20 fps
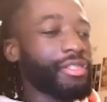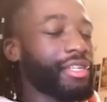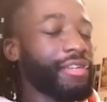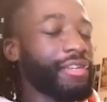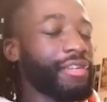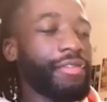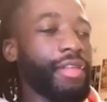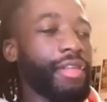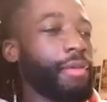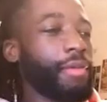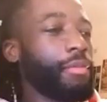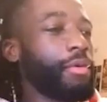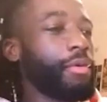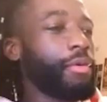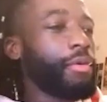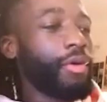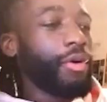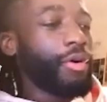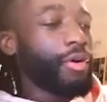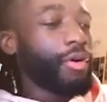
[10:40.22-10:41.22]
Give mm-hmm. them
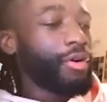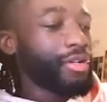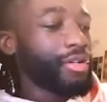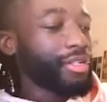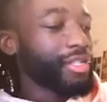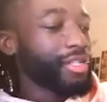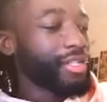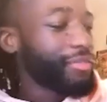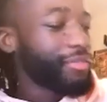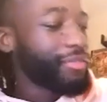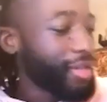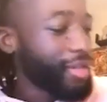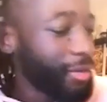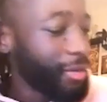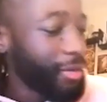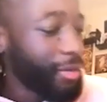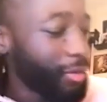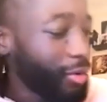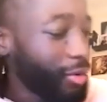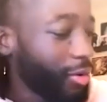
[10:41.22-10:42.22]

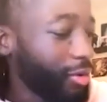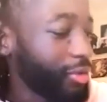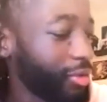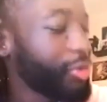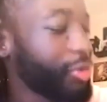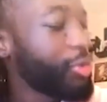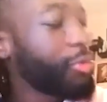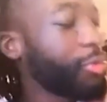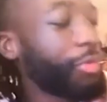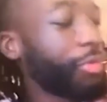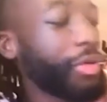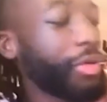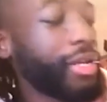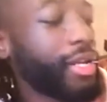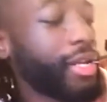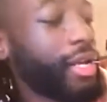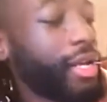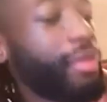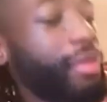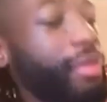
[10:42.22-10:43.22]
Come on, new
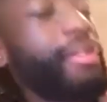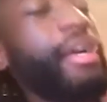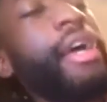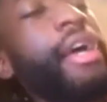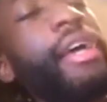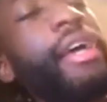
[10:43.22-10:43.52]
penal die